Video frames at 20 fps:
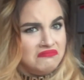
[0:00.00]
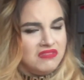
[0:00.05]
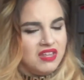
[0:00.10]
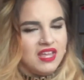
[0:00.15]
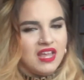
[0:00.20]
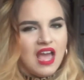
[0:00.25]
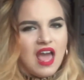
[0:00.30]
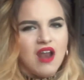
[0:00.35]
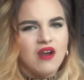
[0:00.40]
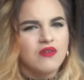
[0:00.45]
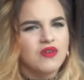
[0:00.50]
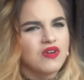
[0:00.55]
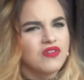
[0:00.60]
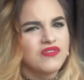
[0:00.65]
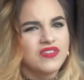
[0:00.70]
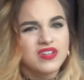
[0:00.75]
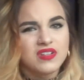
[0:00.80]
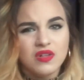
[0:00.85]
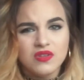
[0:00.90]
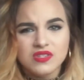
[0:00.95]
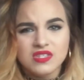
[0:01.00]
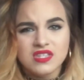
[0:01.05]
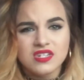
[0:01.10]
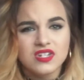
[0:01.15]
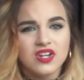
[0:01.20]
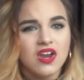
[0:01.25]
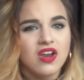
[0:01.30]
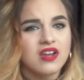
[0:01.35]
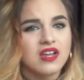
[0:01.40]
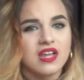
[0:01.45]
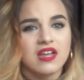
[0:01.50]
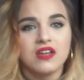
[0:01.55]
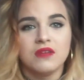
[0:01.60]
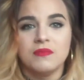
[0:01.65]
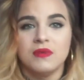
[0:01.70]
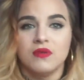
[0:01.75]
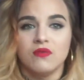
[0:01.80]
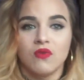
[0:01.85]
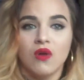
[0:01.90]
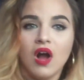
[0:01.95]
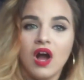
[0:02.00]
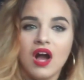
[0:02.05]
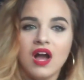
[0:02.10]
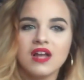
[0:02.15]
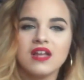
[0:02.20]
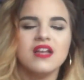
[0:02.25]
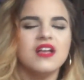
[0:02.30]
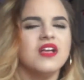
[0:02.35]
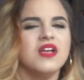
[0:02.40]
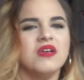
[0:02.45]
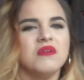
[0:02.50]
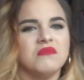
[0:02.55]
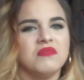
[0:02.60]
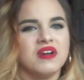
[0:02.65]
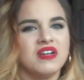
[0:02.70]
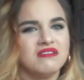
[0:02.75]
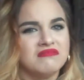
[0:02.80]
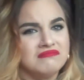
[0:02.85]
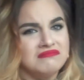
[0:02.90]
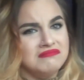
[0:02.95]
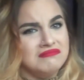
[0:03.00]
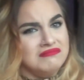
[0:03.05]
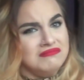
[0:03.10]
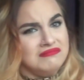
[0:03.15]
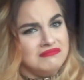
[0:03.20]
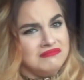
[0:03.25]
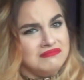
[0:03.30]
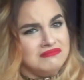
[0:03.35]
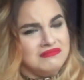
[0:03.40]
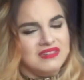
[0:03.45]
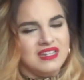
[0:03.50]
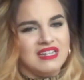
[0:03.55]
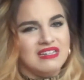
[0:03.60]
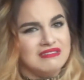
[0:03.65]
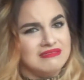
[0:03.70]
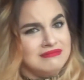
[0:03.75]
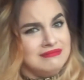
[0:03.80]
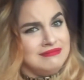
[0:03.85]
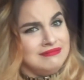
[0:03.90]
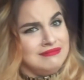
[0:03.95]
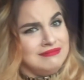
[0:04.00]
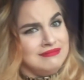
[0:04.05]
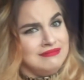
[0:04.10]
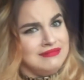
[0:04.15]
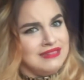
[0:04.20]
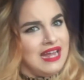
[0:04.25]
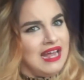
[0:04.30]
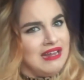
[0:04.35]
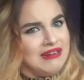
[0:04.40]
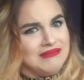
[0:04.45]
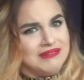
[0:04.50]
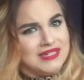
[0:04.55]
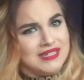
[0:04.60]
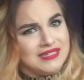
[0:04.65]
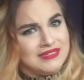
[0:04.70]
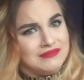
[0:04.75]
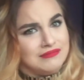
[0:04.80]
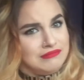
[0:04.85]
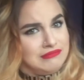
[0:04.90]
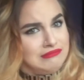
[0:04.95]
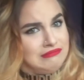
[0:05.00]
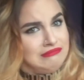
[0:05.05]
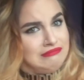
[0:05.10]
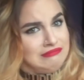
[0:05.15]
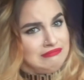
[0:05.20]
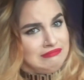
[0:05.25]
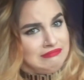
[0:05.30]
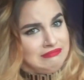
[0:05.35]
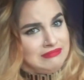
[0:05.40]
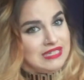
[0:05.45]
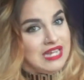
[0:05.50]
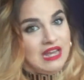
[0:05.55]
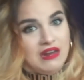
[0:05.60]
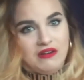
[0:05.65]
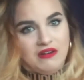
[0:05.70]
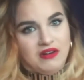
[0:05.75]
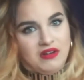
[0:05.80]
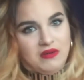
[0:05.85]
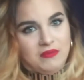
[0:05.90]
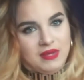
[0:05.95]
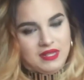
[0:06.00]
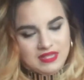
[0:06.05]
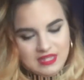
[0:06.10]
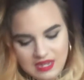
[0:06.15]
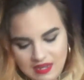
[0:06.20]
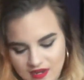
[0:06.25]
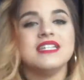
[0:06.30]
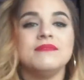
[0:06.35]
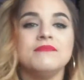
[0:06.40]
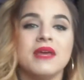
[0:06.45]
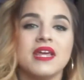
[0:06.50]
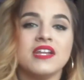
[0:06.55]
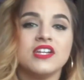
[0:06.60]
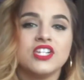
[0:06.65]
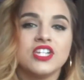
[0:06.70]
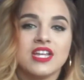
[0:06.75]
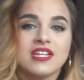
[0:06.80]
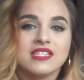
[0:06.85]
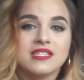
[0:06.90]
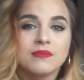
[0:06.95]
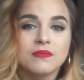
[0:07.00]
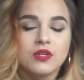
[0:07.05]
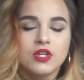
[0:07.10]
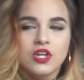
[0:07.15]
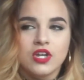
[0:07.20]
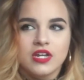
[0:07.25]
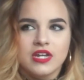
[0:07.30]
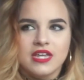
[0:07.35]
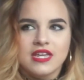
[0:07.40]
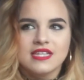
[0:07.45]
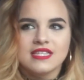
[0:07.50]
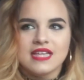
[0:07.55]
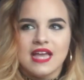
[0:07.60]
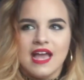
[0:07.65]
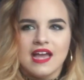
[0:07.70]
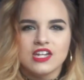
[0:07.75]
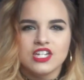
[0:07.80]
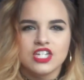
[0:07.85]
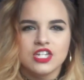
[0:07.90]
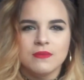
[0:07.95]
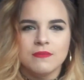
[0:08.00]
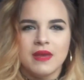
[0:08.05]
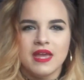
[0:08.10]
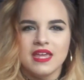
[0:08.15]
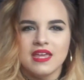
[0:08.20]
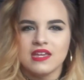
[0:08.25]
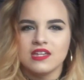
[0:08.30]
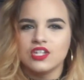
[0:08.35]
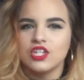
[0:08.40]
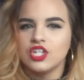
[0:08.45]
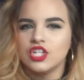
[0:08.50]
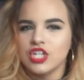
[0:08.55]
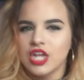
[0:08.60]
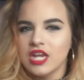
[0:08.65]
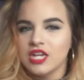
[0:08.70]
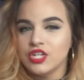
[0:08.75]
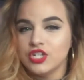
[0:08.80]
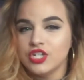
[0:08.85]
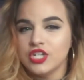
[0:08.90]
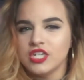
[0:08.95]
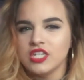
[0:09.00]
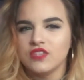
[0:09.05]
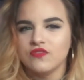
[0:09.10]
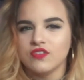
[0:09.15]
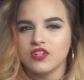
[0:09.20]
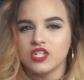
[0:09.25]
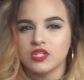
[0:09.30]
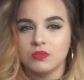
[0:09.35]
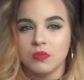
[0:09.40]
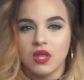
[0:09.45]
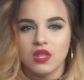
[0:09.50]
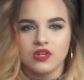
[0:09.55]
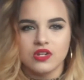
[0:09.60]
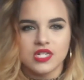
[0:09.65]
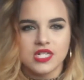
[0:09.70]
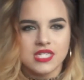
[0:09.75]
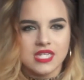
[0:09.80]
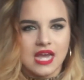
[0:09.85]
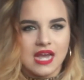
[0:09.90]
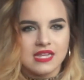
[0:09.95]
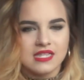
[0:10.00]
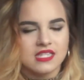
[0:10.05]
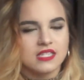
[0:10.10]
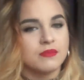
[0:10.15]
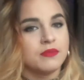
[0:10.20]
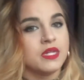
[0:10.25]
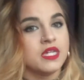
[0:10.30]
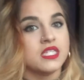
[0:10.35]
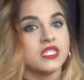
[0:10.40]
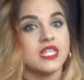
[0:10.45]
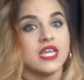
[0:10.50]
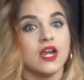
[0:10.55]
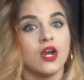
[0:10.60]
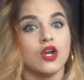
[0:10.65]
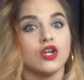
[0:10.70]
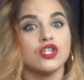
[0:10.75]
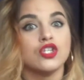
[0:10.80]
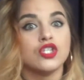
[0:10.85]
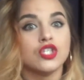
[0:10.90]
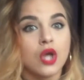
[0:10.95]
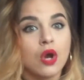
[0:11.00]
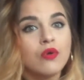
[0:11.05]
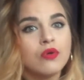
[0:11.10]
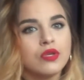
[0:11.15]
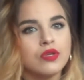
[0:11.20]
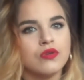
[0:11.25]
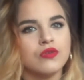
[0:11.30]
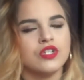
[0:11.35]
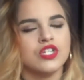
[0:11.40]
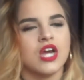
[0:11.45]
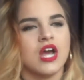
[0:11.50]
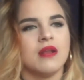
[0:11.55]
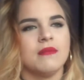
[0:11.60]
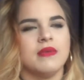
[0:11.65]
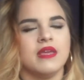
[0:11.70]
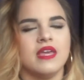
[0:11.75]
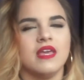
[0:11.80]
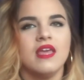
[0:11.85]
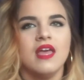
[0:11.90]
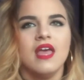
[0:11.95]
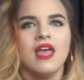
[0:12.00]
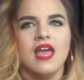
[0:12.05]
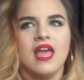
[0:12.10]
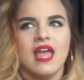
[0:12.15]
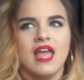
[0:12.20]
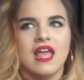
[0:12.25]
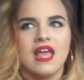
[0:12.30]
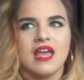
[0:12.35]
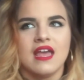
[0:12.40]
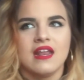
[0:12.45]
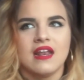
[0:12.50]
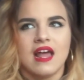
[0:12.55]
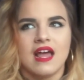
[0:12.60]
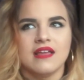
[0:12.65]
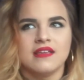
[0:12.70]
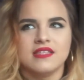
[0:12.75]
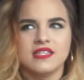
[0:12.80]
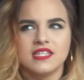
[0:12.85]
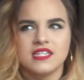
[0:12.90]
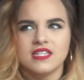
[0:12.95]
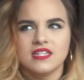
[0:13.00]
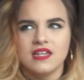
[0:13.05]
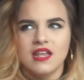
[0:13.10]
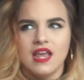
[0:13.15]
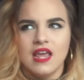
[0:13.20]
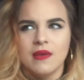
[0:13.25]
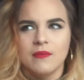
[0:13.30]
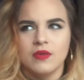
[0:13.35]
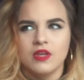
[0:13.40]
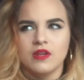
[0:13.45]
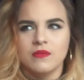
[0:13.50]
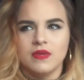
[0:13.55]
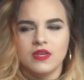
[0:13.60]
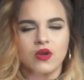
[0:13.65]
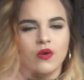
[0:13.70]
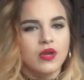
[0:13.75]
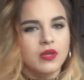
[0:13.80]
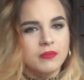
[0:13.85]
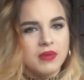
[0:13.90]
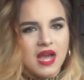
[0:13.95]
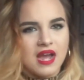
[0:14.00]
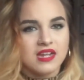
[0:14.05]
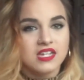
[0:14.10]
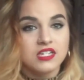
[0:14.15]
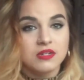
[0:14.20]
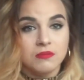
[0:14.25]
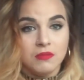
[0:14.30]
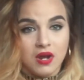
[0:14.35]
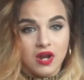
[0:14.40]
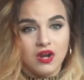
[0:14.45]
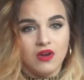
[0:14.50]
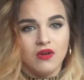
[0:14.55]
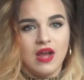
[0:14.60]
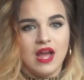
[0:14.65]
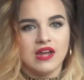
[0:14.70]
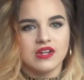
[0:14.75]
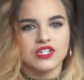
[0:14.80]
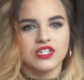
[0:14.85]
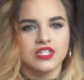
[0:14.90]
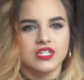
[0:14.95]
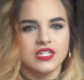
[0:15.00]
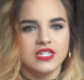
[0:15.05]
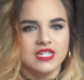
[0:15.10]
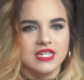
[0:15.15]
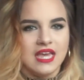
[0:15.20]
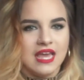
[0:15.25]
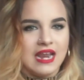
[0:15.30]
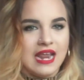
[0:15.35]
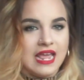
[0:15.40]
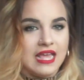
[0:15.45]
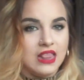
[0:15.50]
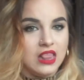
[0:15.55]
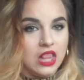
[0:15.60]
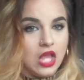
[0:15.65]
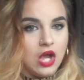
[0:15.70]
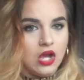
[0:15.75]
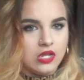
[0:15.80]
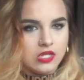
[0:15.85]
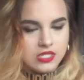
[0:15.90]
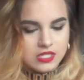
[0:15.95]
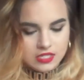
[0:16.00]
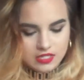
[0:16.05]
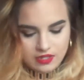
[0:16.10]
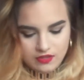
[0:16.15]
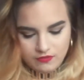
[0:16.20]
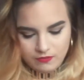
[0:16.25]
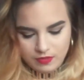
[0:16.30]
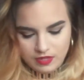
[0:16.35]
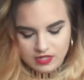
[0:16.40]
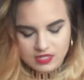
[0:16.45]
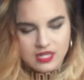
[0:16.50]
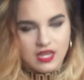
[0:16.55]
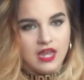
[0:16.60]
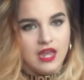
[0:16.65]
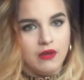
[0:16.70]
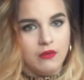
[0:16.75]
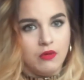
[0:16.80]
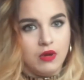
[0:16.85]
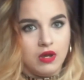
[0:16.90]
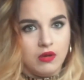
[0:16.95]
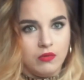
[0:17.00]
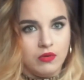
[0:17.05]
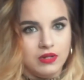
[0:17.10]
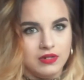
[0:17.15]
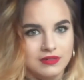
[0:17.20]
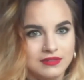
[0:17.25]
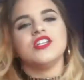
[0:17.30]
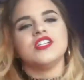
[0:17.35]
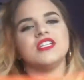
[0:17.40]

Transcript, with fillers: I don't know if it glows in the dark. I could be wrong, but like, I'm not, I don't know about that. Did manage to get some goodies. I actually might exchange these for smaller sizes because they are so huge on me, and I'm going to be going back tomorrow actually to get a long sleeve because I want one.